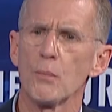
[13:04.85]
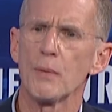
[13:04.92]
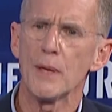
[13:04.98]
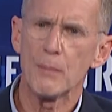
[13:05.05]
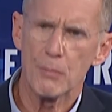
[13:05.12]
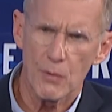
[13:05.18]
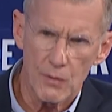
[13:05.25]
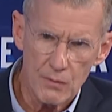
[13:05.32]

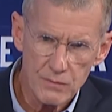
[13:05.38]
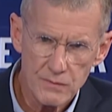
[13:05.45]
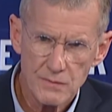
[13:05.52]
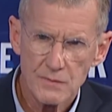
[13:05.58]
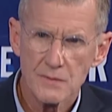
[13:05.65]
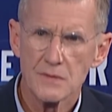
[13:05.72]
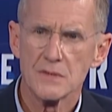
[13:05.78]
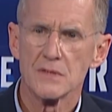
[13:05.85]
people
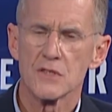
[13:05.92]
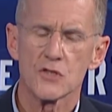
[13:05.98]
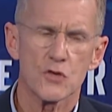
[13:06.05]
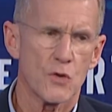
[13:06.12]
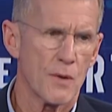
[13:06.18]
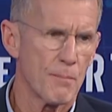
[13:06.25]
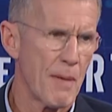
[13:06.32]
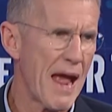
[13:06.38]

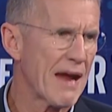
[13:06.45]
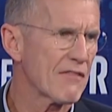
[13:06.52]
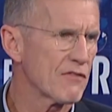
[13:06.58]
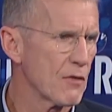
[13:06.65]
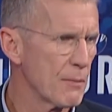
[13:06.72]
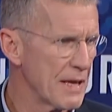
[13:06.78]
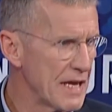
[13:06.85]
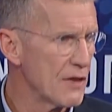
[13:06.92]
sort of back
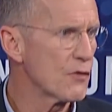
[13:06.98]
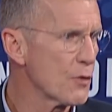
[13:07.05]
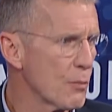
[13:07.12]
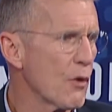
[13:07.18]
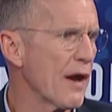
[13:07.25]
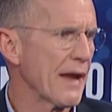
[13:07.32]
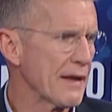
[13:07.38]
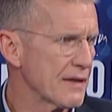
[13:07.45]
from either
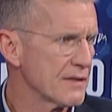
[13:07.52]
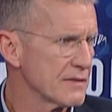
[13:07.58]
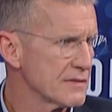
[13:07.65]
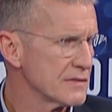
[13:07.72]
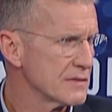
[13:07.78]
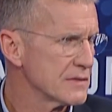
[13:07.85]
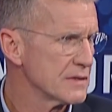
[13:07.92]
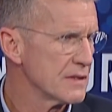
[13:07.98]
brink,
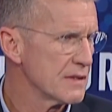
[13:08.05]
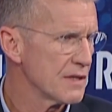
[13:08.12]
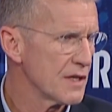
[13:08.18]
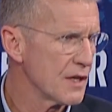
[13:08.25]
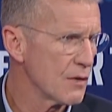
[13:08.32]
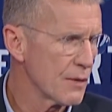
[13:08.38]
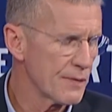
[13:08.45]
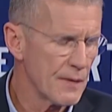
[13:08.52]

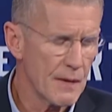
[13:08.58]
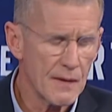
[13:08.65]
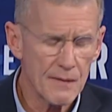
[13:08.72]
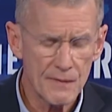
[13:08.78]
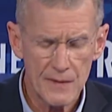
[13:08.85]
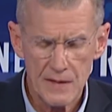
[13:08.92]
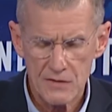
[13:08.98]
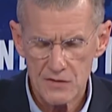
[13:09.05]
you know, at the,
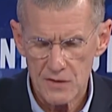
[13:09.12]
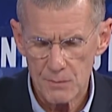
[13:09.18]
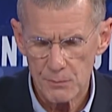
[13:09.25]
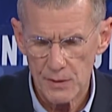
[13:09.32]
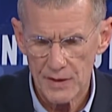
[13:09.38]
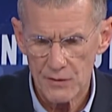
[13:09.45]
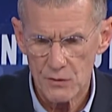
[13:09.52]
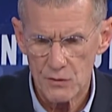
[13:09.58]
at the ends of the
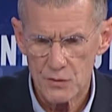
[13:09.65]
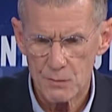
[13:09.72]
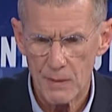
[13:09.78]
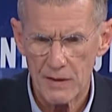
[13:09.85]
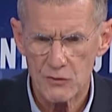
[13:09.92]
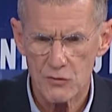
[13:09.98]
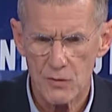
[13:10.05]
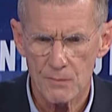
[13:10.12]
political
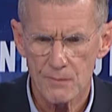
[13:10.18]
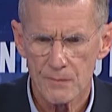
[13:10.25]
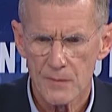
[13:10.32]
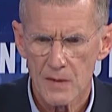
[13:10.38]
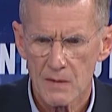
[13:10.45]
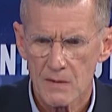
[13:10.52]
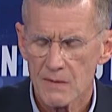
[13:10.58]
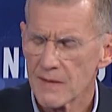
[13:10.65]
spectrum,
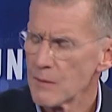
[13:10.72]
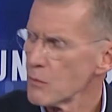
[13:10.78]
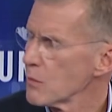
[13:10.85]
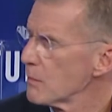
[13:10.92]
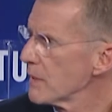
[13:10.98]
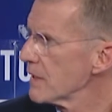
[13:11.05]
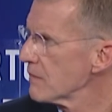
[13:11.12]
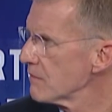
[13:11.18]
that will
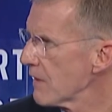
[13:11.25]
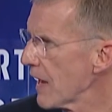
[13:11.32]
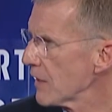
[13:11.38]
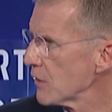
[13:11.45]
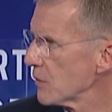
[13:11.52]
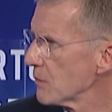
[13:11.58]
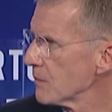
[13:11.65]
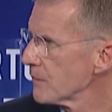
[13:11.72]
be of
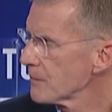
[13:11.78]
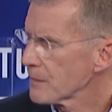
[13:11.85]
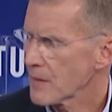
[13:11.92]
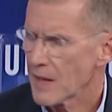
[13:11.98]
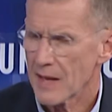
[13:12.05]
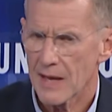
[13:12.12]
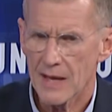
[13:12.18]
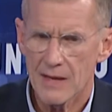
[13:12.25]
value.
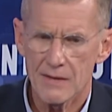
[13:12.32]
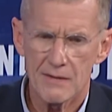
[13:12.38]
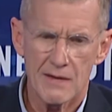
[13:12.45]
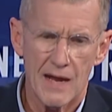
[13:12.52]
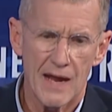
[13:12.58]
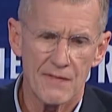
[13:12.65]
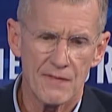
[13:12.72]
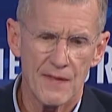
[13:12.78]
And
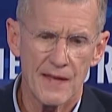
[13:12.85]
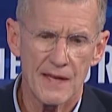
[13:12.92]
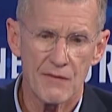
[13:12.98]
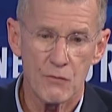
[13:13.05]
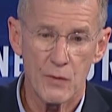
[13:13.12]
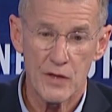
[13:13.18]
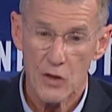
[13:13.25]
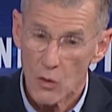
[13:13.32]
I think
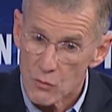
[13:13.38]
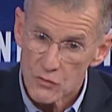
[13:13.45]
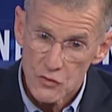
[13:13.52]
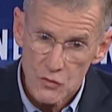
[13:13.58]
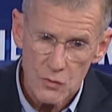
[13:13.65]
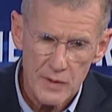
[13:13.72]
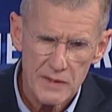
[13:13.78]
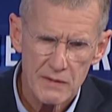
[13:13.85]
if we don't
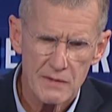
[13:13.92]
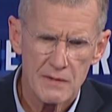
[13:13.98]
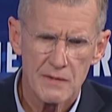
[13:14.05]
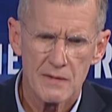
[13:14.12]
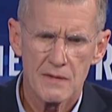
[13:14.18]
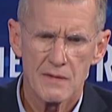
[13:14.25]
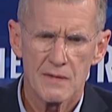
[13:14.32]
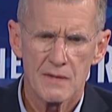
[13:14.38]
do it,
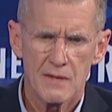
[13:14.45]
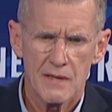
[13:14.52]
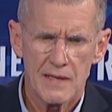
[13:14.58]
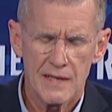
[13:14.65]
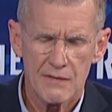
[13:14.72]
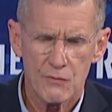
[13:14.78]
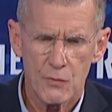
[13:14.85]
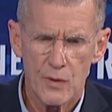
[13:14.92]

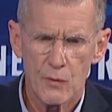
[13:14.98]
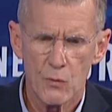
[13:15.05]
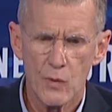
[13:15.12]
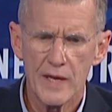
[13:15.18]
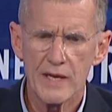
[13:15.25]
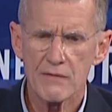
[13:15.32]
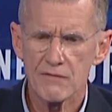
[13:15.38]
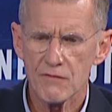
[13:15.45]
if we
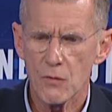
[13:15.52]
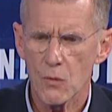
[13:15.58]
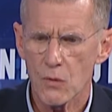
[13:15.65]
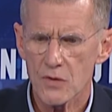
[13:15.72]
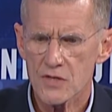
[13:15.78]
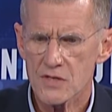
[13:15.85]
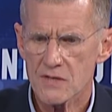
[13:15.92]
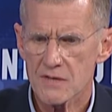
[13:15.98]

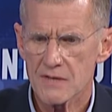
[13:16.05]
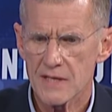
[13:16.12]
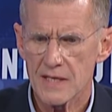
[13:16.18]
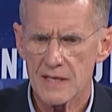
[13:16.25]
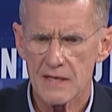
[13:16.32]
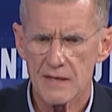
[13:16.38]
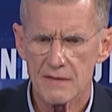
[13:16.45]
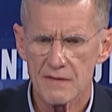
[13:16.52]
reinforce
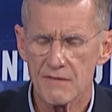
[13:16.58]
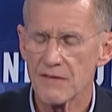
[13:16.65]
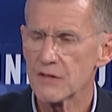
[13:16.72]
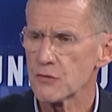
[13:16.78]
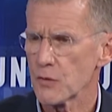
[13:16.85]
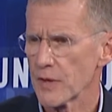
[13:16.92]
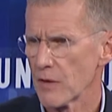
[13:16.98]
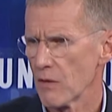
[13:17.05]
the, uh, the
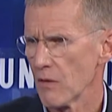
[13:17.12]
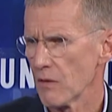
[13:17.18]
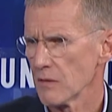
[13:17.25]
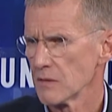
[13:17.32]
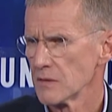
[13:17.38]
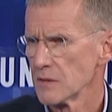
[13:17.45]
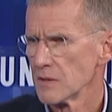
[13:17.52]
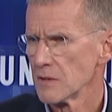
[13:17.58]

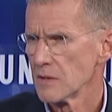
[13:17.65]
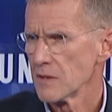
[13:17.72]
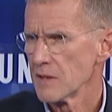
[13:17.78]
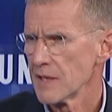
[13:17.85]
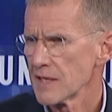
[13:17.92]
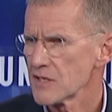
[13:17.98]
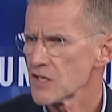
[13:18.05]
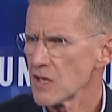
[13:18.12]
vitriol,
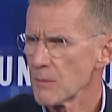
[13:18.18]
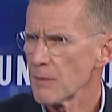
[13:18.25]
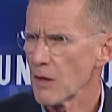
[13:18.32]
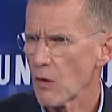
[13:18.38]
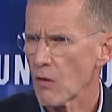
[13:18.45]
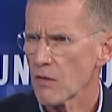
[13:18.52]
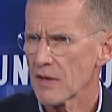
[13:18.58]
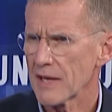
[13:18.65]
it's going to be
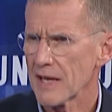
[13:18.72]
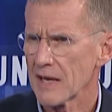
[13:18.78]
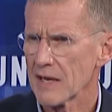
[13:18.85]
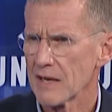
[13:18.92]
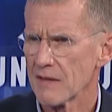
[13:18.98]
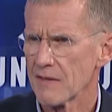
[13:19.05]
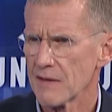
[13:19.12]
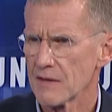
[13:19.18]
hard to get
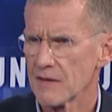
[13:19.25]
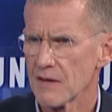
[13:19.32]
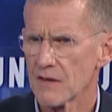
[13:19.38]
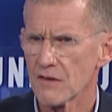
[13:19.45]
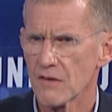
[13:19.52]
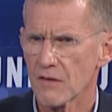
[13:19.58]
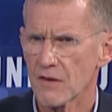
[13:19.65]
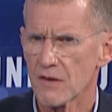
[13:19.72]
anything done
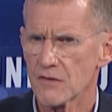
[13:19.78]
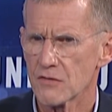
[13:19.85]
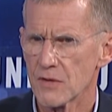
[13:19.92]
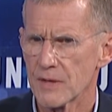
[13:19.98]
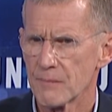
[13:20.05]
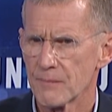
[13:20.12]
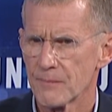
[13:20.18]
in our country